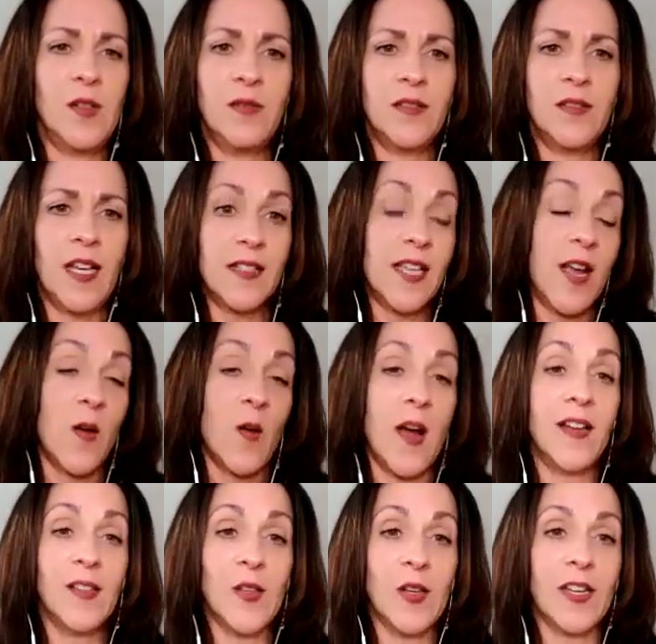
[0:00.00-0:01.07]
that's how
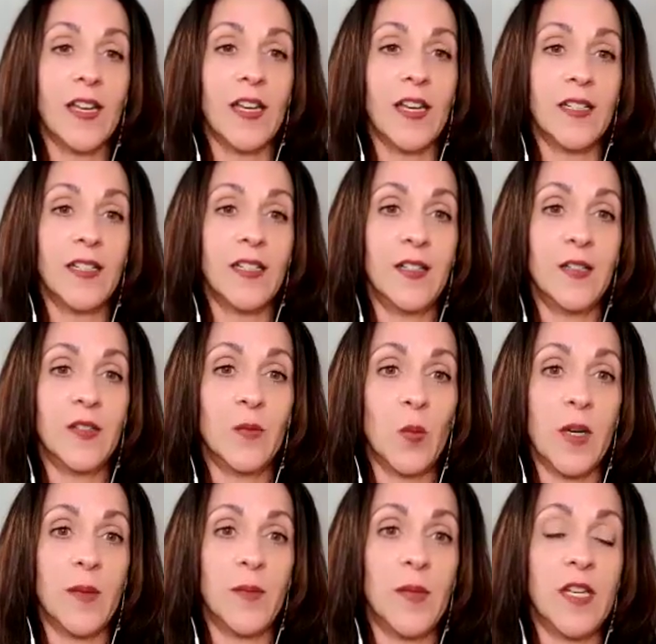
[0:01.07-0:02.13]
I look at it. And
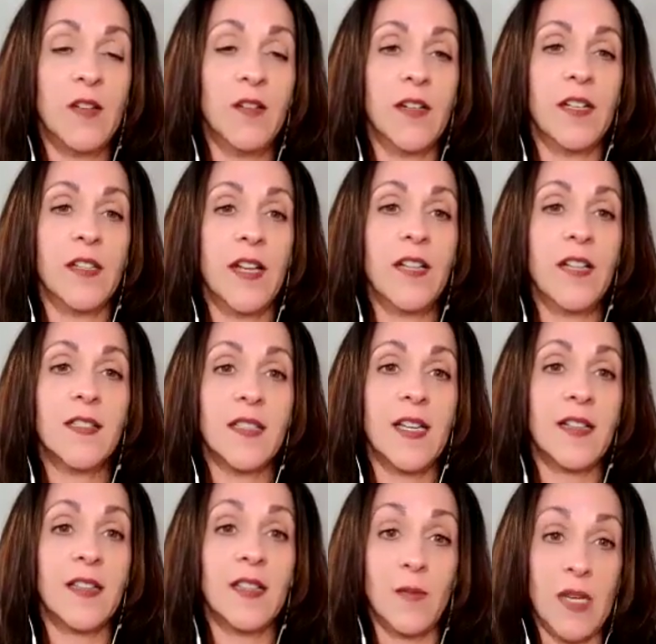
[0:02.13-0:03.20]
what I'm hearing, that's
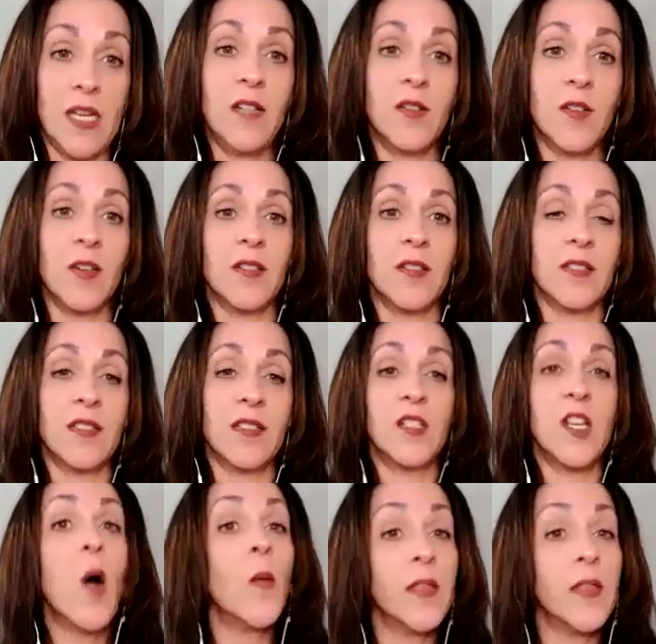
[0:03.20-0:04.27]
like the Mean Girls, and
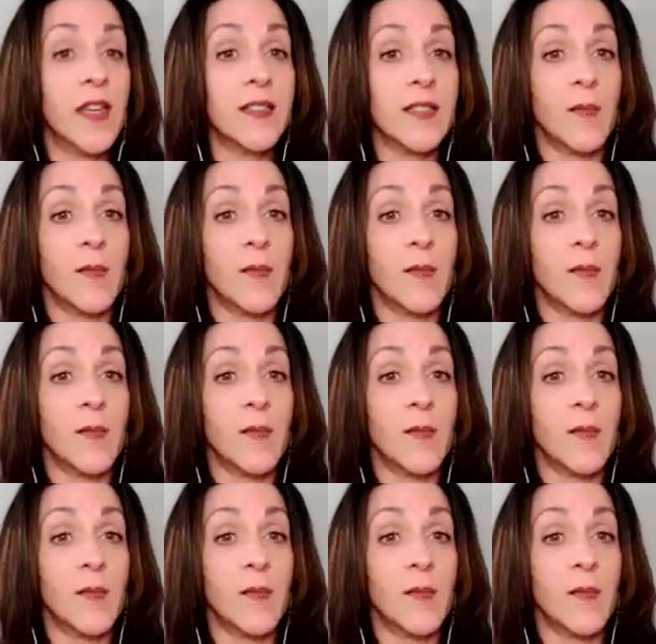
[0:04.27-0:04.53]
no one likes